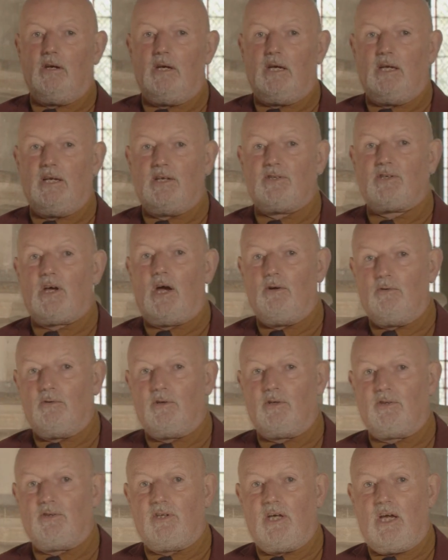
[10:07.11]
in his own
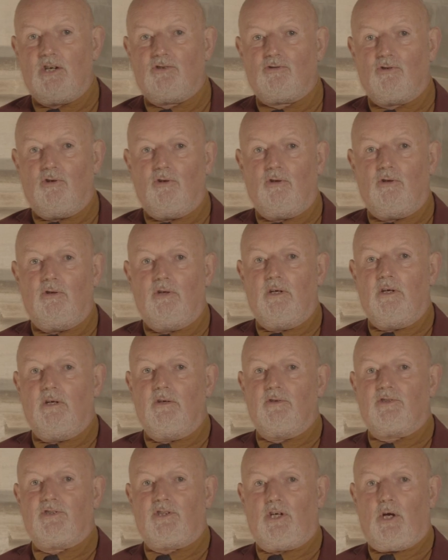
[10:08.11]
cathedral
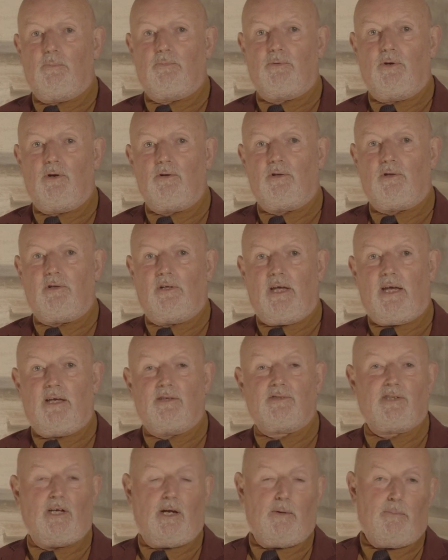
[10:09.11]
so brutally,
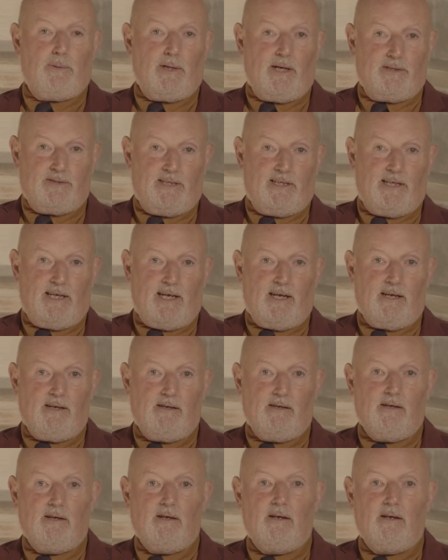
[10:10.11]
so bloodily